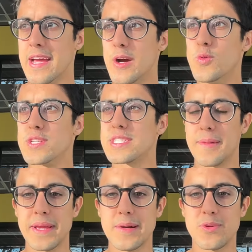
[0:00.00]
who was
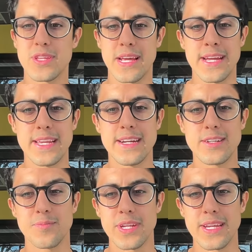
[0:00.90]
coming up with an idea
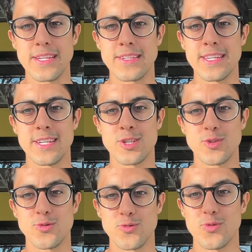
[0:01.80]
to bring internet
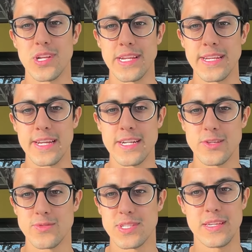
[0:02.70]
to rural India
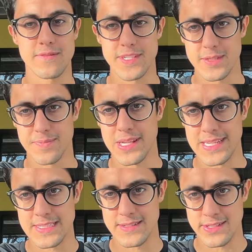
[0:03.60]
using invisible
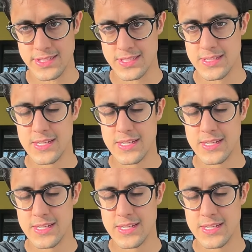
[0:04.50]
lasers.